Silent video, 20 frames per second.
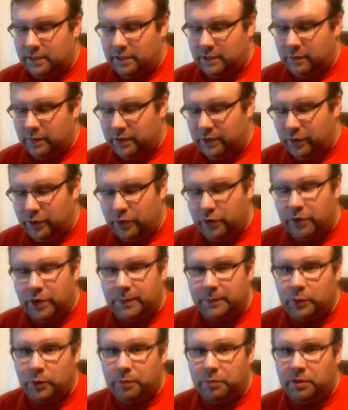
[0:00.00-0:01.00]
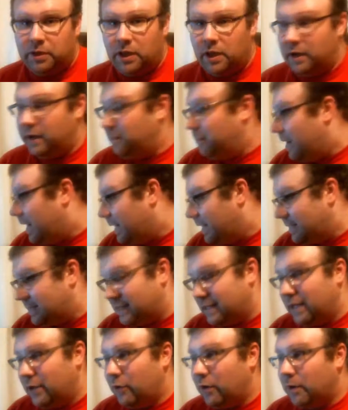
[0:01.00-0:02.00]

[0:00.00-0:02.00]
well, you can hook it up to a plug. Mine is literally